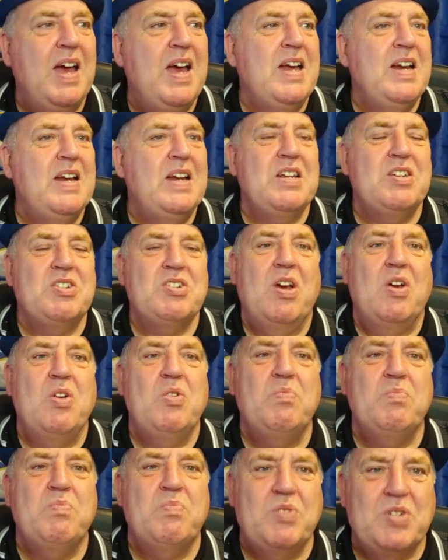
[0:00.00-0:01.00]
And let's
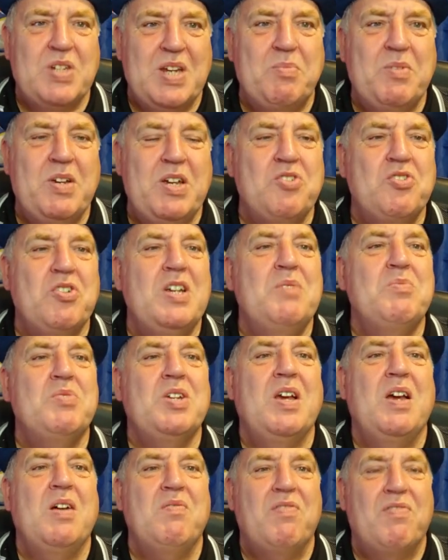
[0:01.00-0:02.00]
hope some of your
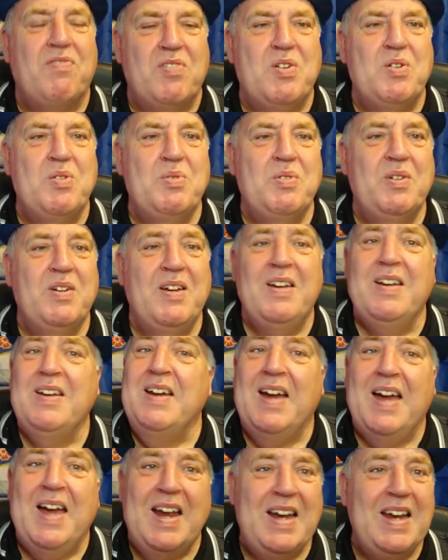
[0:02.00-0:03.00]
dreams come through.
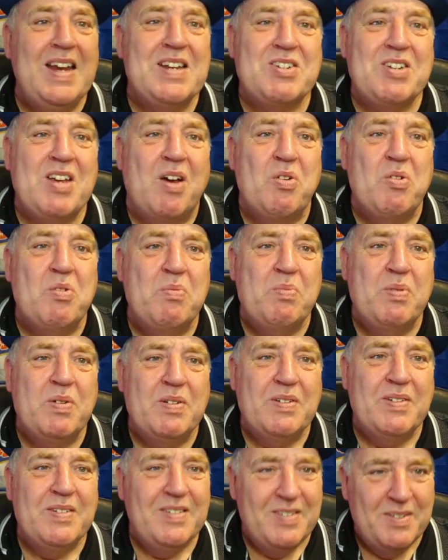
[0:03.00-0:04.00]
And let's hope
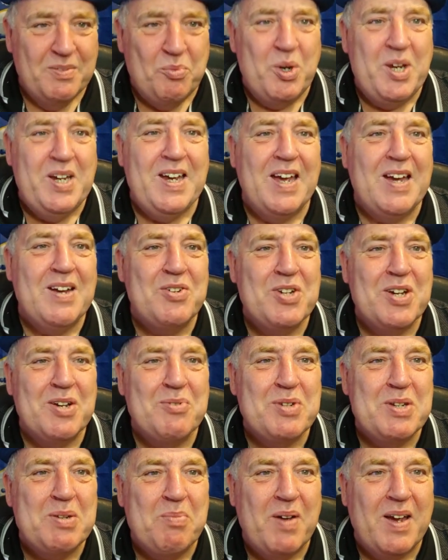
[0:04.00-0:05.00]
we get our
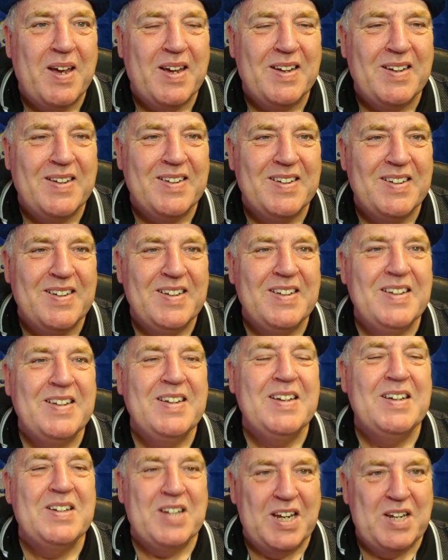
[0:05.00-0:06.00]
Chelsea back.
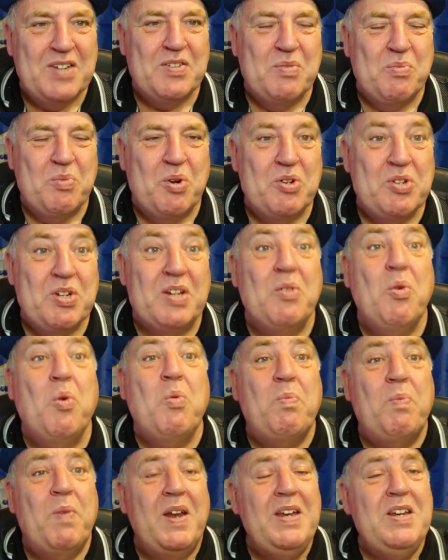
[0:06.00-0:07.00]
Thanks for watching.
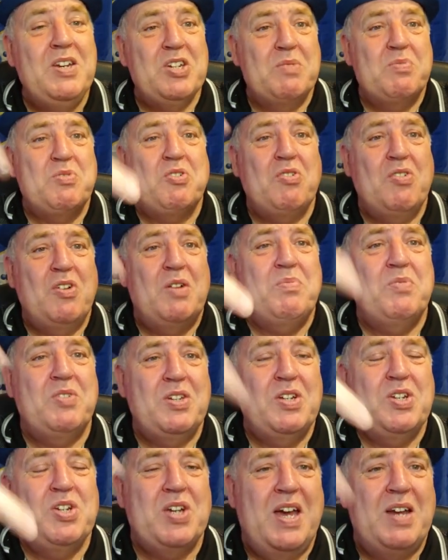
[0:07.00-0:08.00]
Oh, please subscribe
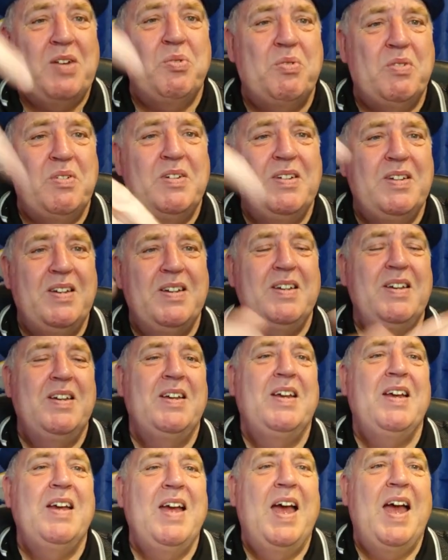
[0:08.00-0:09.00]
to the channel.
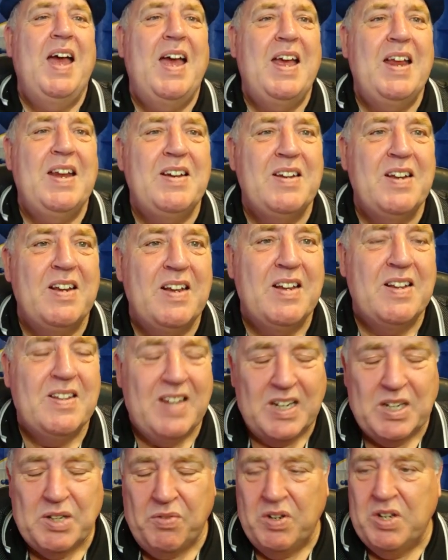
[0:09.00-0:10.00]
And
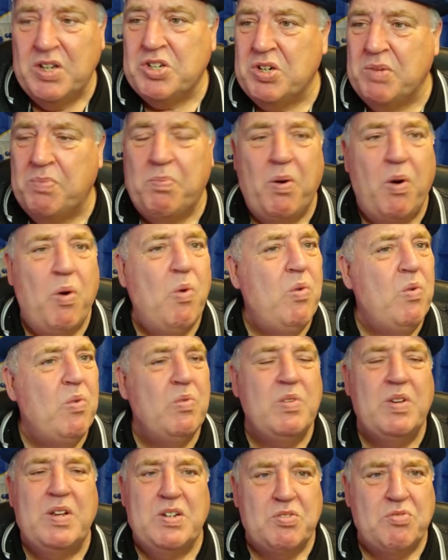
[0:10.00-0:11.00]
thanks for your support.
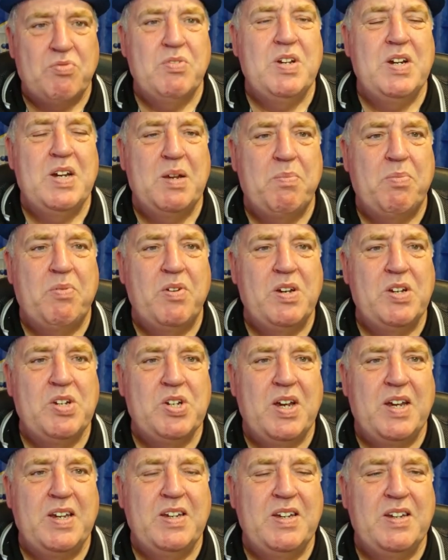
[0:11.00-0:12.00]
It's really
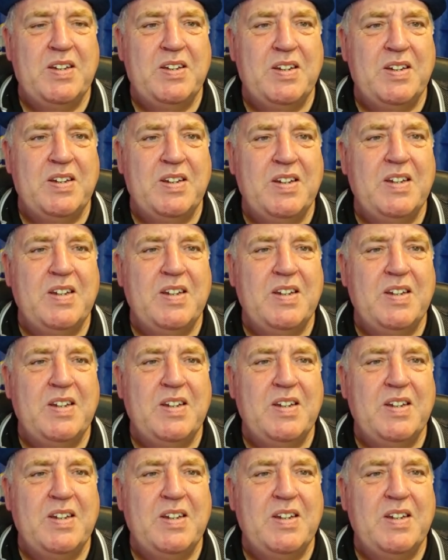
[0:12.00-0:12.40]
appreciated.